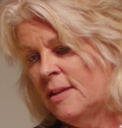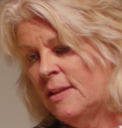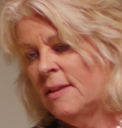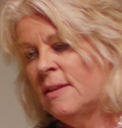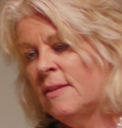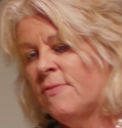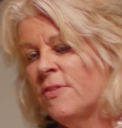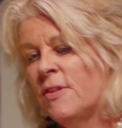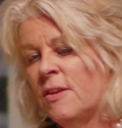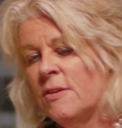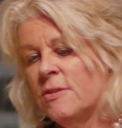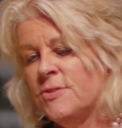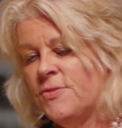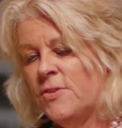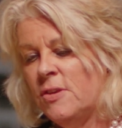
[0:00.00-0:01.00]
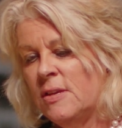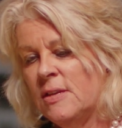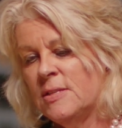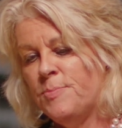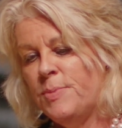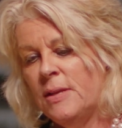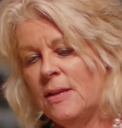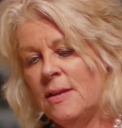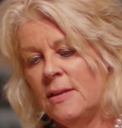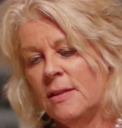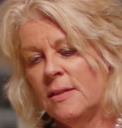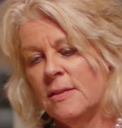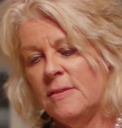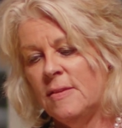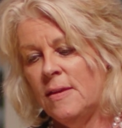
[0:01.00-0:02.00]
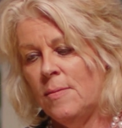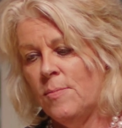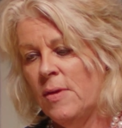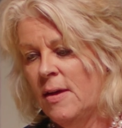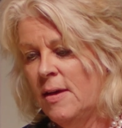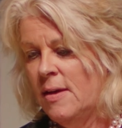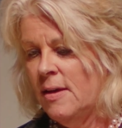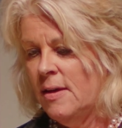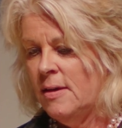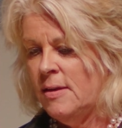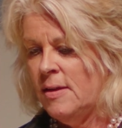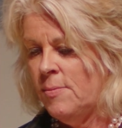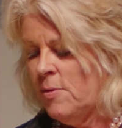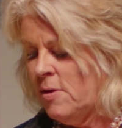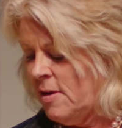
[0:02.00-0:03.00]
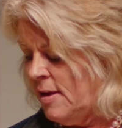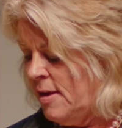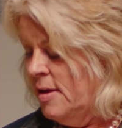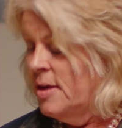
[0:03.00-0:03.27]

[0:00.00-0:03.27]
and for the last few years been leading the team at EY.